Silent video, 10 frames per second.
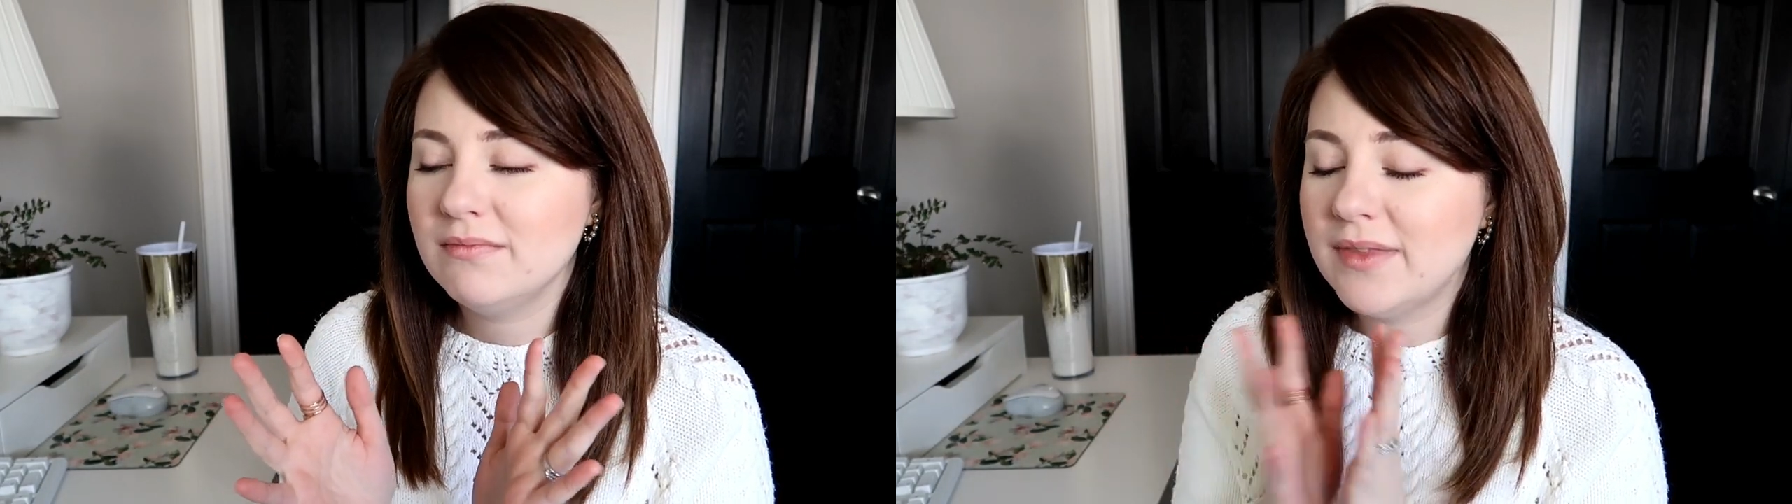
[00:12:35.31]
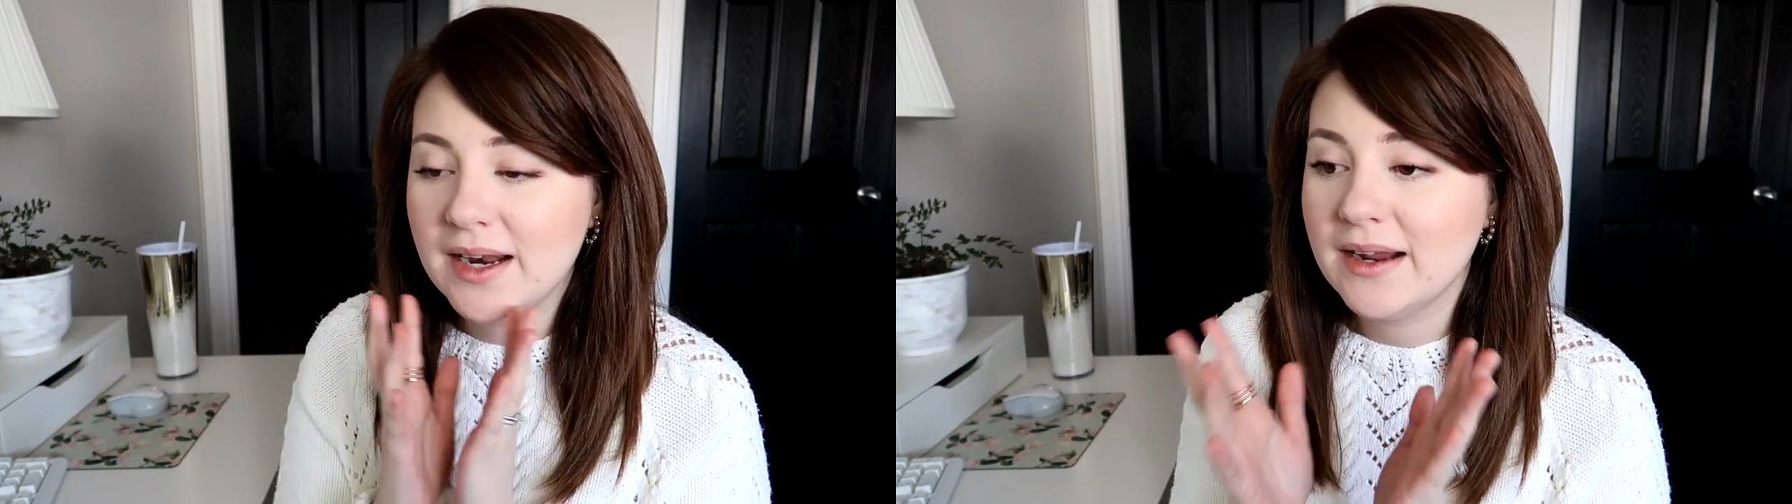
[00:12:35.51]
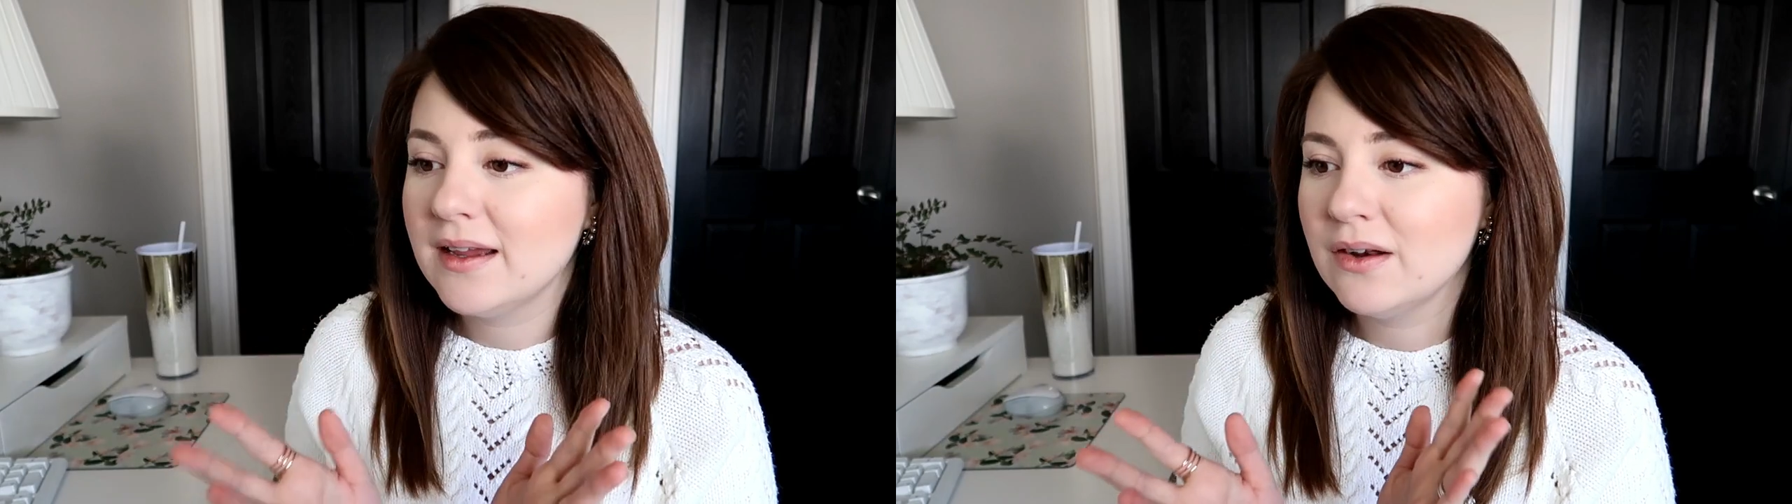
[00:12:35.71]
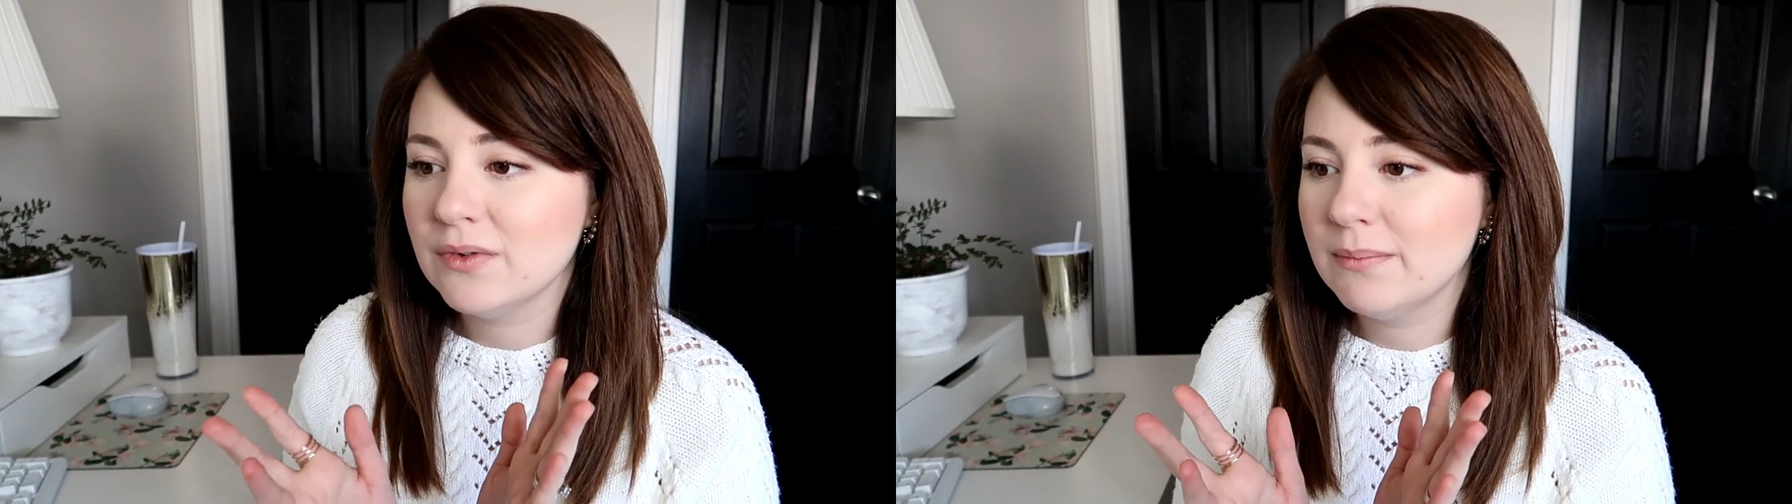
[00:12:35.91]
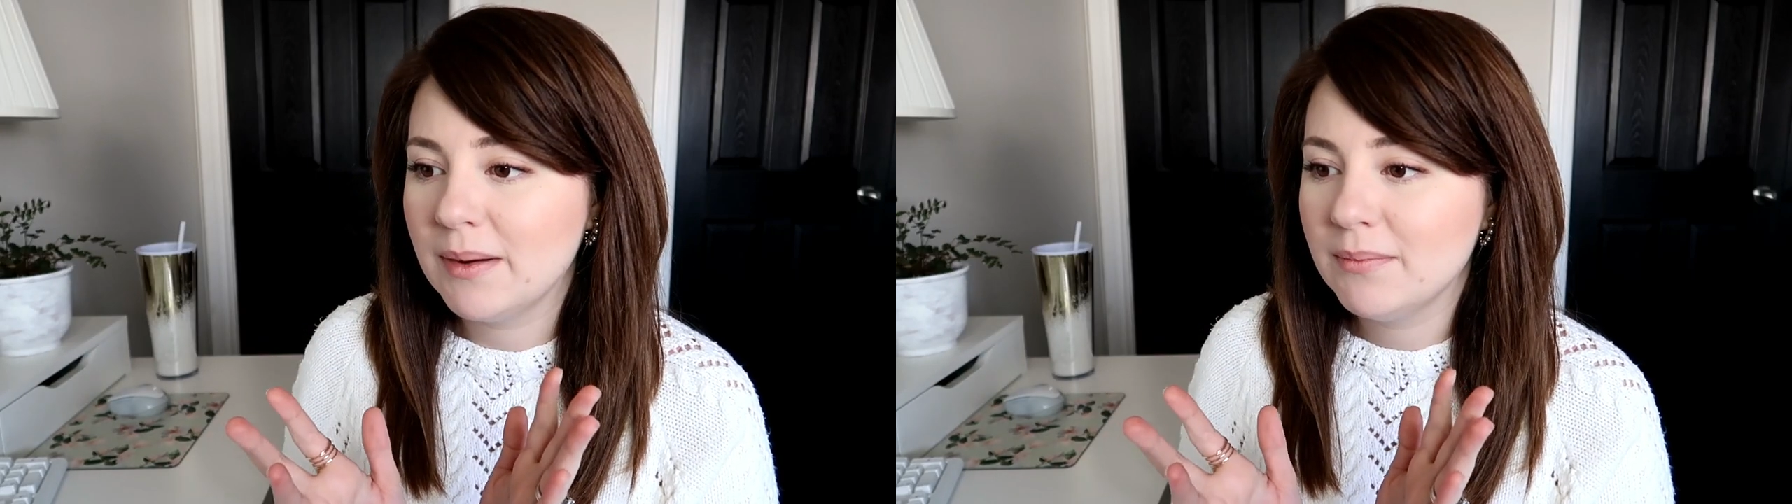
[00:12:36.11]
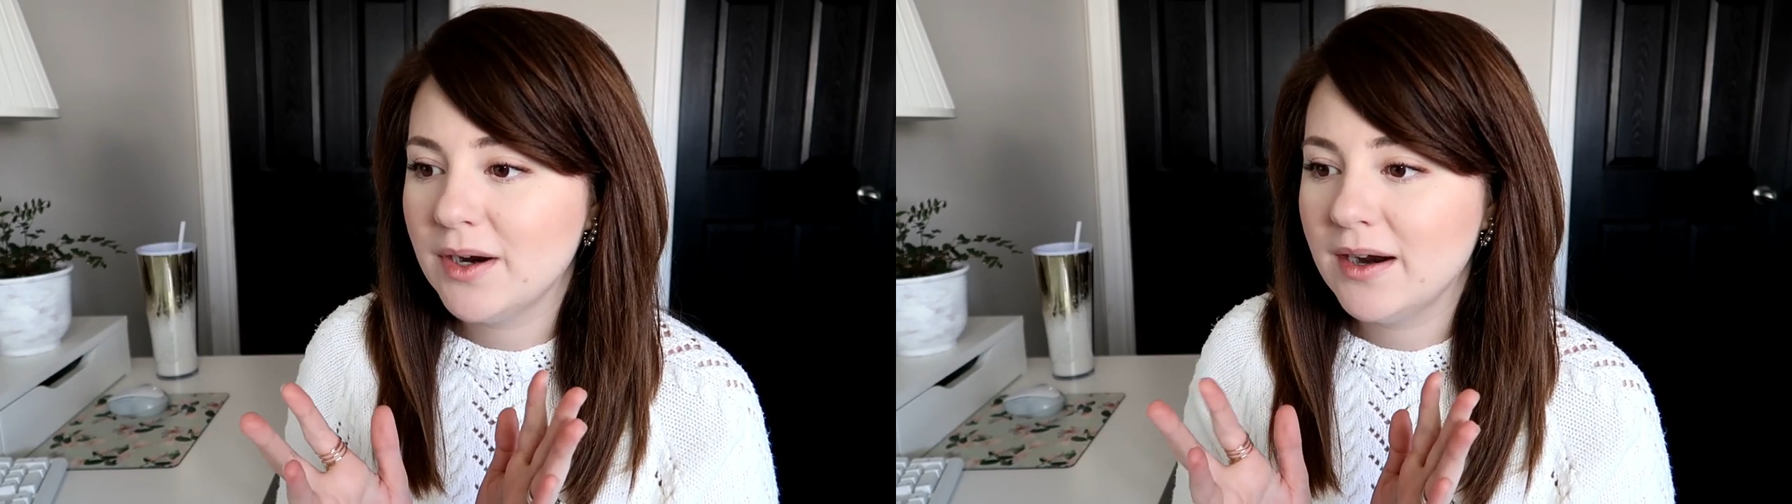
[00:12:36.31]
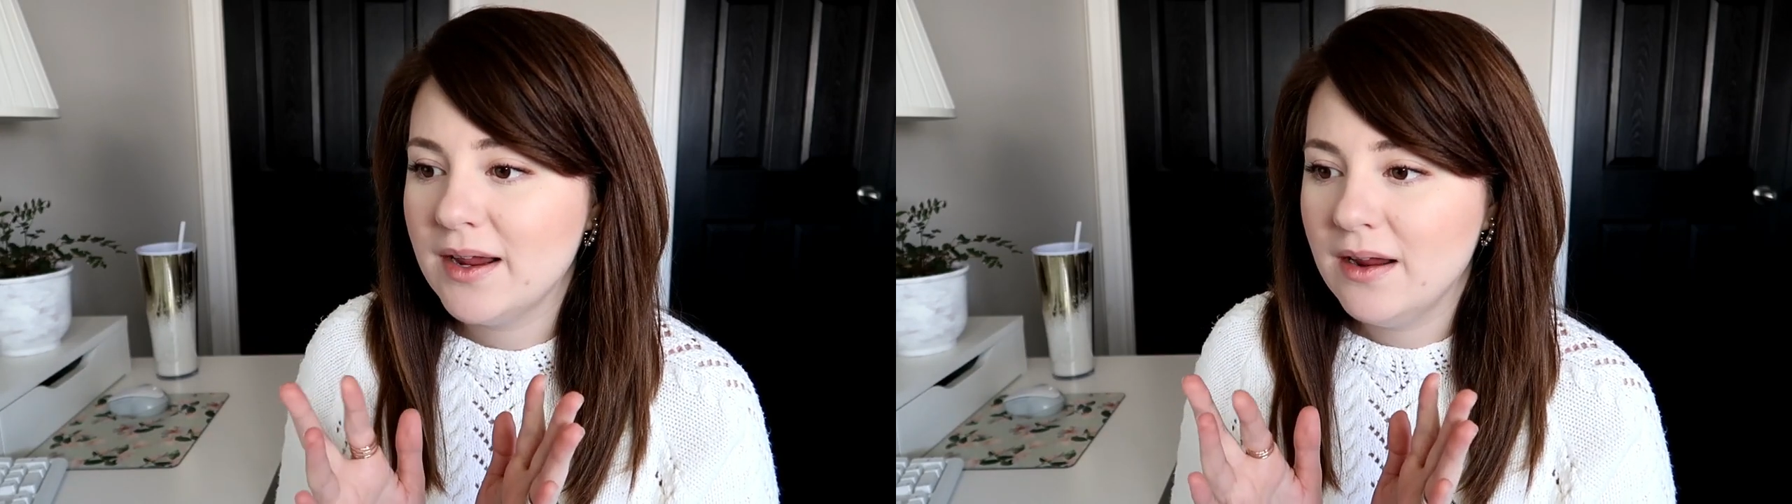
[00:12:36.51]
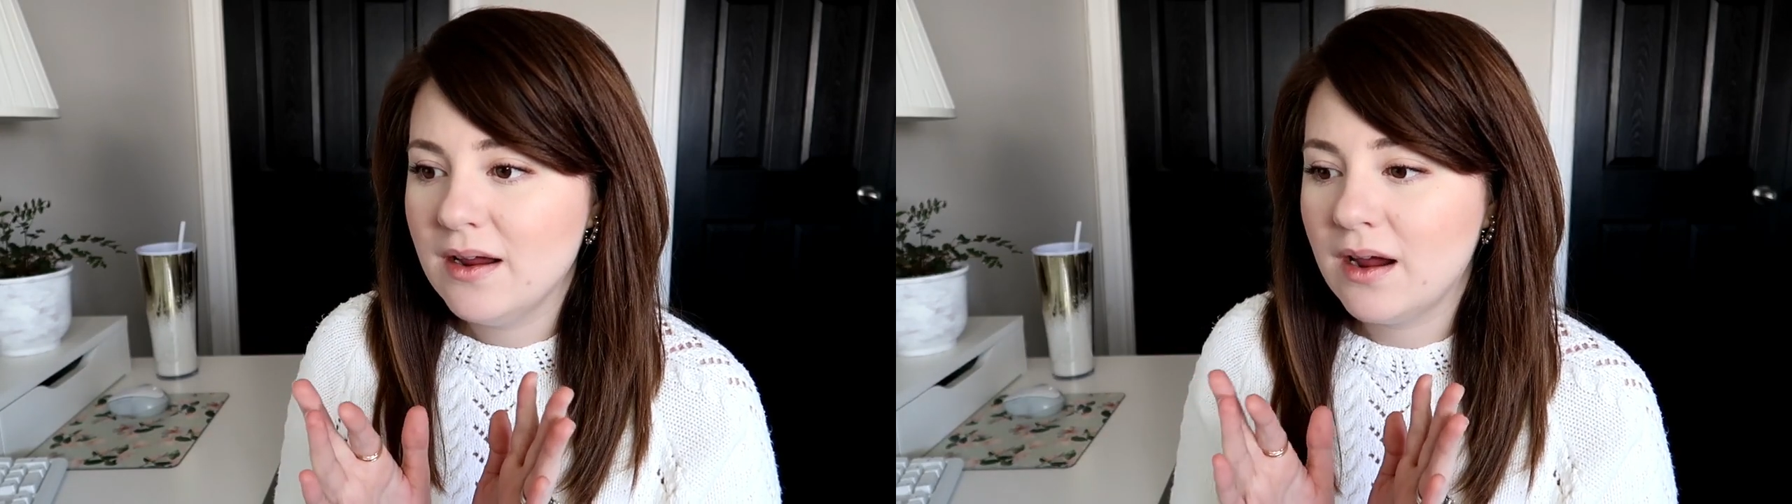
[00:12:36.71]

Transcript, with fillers: that I can remember.